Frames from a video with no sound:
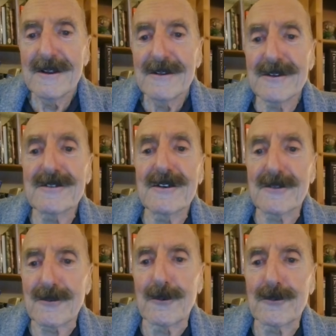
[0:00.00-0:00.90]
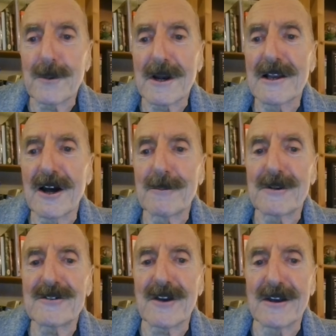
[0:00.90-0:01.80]
This is, of course, why
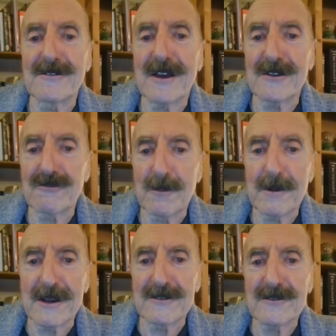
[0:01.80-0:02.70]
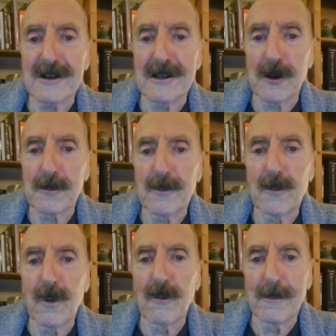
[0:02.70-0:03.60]
climate change has replaced global
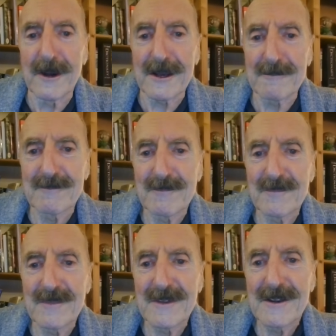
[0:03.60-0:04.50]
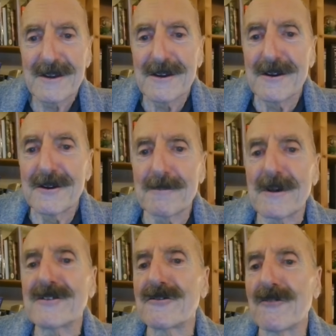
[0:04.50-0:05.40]
warming.
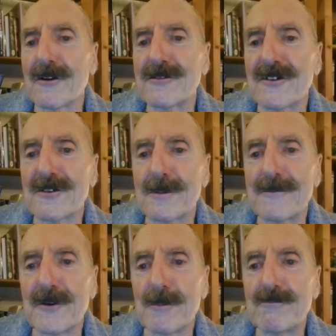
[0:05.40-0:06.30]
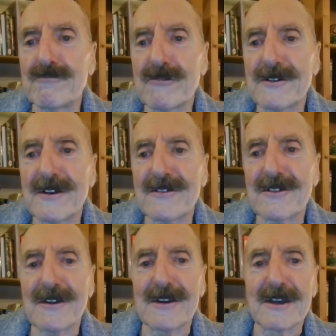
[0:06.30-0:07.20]
Meteorologists would feel pretty
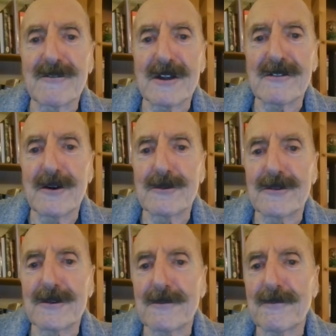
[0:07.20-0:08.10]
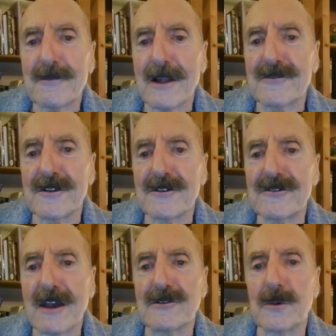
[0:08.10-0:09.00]
silly if they told you that floods in
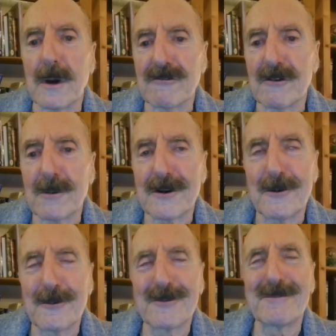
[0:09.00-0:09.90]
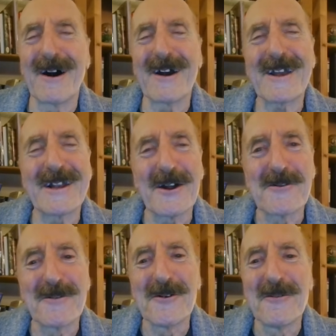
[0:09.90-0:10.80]
January were caused by
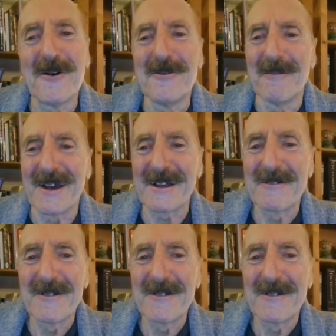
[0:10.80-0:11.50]
global warming.